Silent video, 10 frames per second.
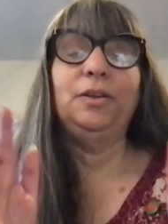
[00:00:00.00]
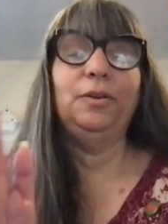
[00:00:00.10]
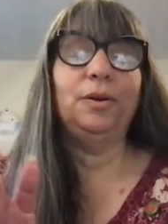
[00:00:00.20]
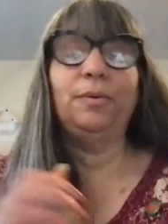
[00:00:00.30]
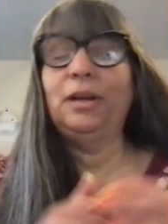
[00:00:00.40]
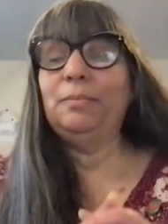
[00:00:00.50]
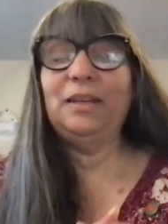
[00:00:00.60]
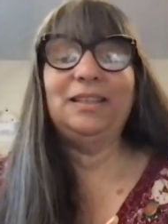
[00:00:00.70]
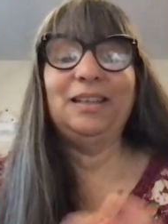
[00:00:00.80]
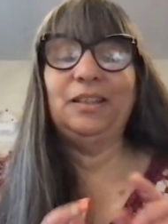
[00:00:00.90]
You don't want to
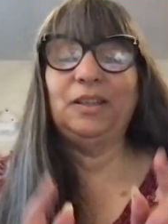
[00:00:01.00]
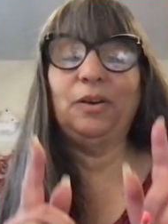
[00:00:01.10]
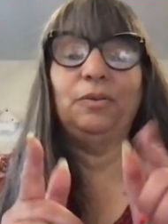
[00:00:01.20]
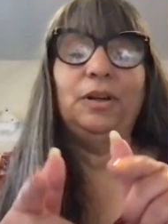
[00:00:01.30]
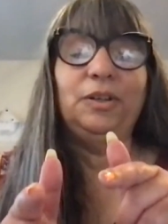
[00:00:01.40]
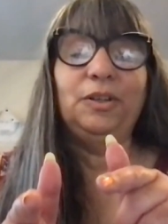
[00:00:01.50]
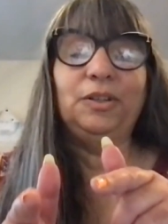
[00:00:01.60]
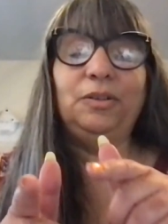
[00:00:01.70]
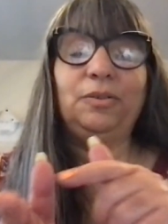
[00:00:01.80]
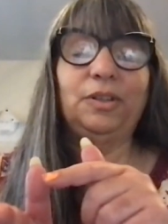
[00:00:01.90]
miss it, so
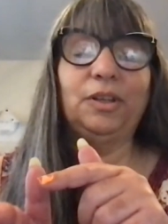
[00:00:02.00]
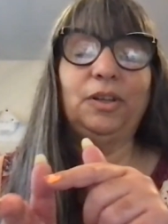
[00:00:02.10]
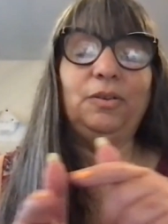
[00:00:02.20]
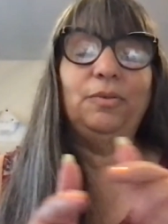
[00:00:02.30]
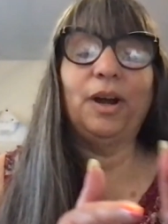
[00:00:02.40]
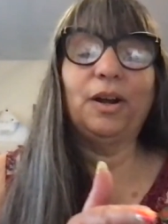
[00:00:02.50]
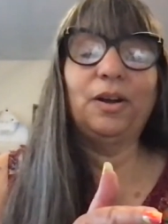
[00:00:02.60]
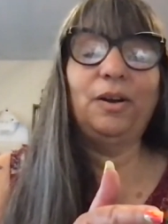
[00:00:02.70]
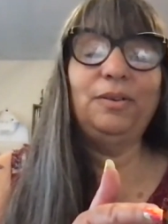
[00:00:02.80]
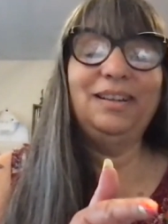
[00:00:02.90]
just use the QR
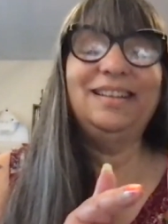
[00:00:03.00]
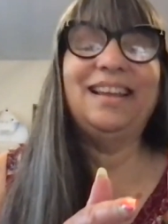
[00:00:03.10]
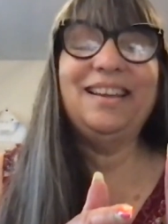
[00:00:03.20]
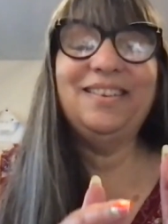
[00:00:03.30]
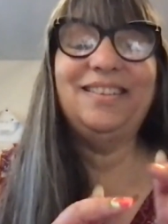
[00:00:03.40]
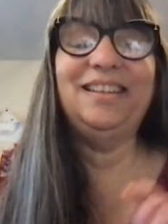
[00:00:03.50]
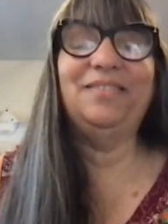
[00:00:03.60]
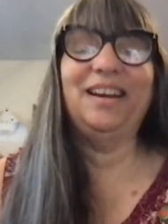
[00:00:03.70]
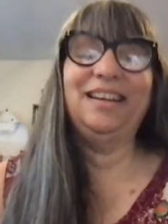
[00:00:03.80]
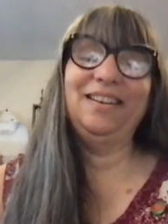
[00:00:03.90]
code that you see
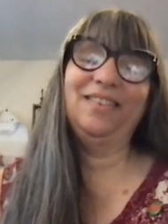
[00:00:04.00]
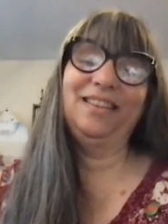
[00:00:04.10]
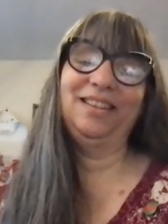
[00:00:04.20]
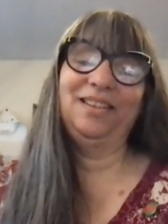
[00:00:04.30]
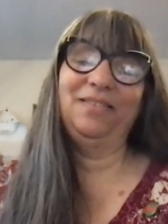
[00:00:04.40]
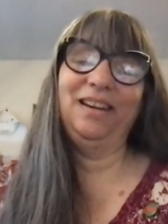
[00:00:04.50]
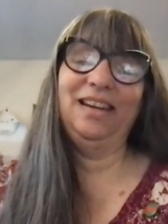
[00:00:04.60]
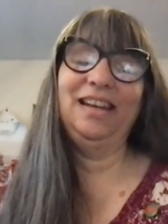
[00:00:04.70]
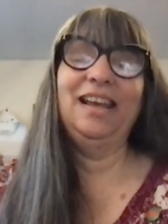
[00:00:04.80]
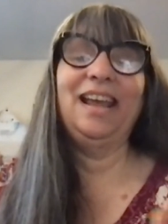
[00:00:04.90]
right here on the
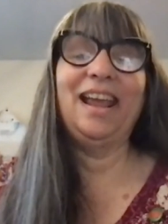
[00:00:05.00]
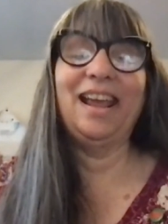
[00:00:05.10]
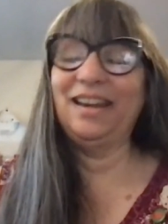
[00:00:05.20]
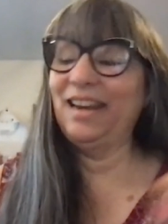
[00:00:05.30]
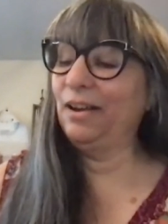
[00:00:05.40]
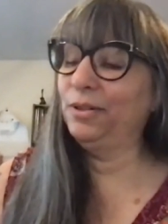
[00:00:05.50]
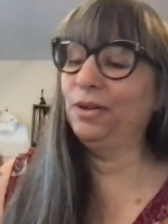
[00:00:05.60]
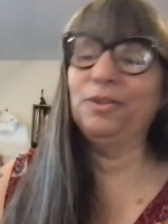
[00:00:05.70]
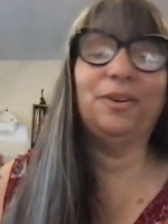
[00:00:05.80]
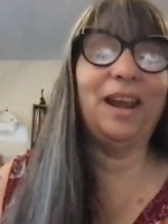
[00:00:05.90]
screen and download